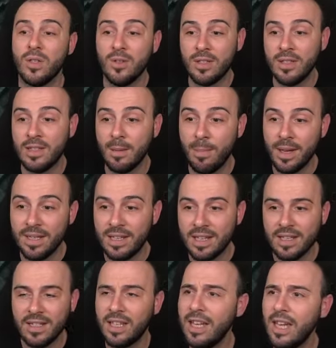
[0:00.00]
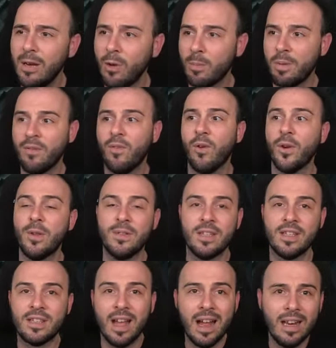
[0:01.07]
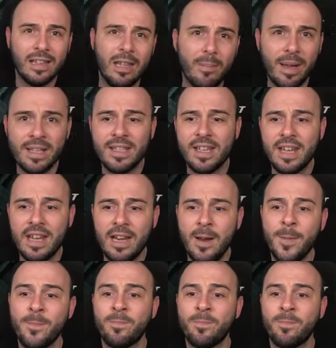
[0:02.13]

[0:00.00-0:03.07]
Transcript: uses the basic skill or before uses the ultimate skill,